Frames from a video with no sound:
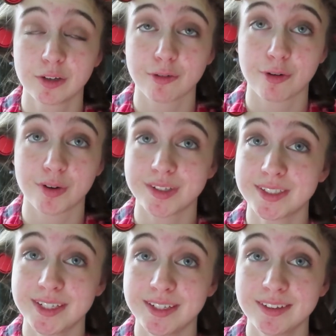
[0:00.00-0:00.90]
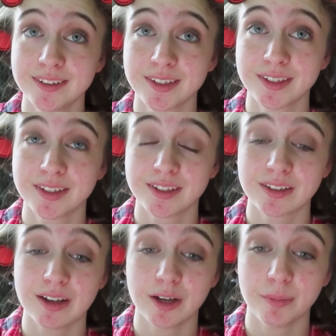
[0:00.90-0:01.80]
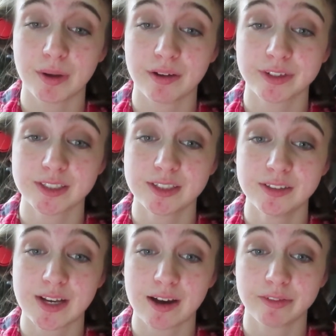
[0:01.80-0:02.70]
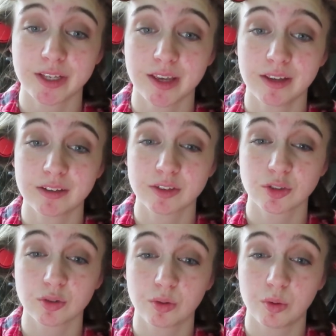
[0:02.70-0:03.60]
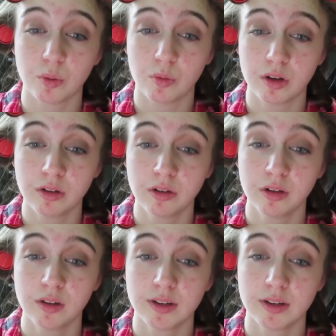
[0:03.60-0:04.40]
Quarantine, having to navigate school,